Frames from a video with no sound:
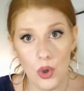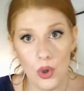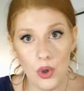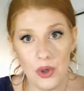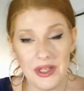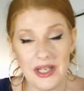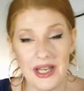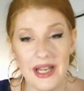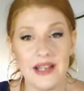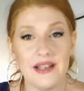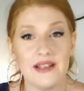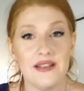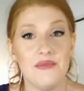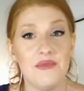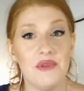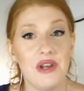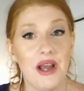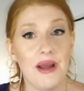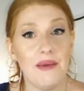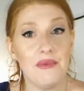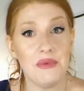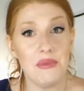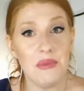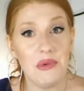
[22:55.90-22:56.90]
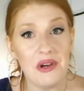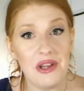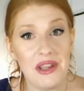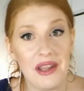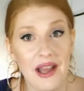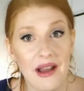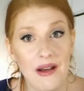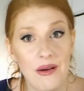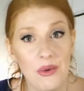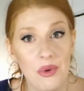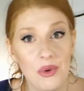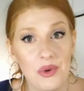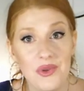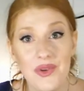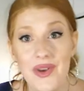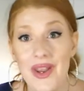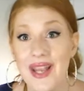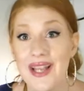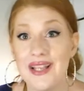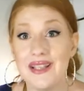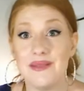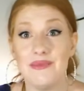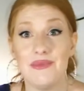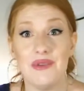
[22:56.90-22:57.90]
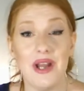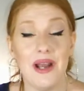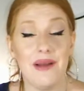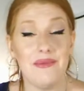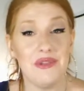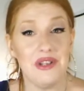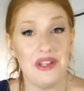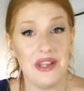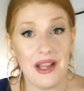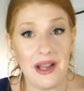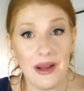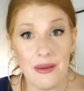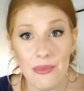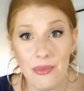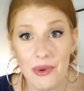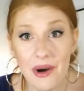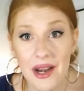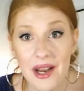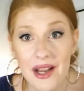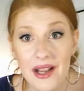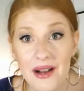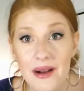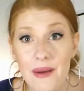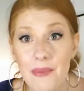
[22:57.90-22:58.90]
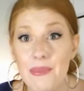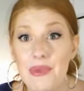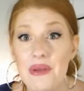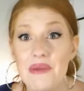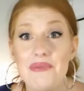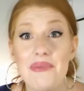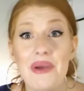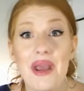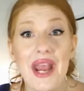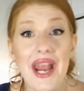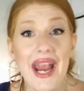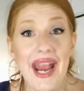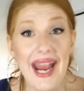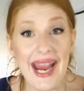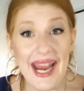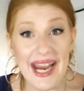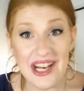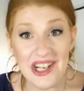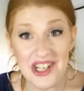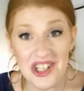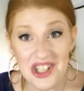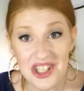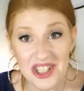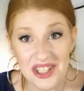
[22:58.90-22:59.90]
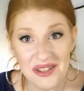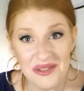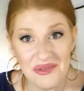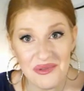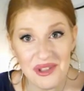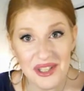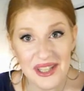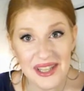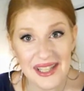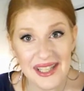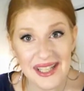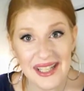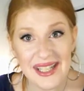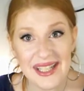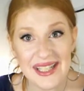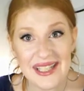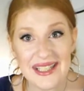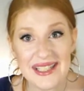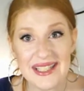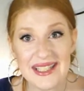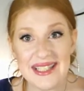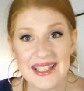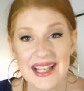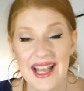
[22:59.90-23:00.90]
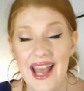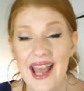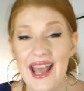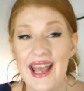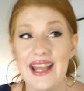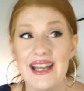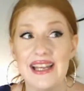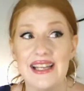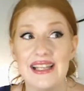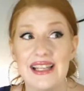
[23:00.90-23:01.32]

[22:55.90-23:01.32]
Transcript: take some time to breathe out. Take some time to take a break. Be patient with things, and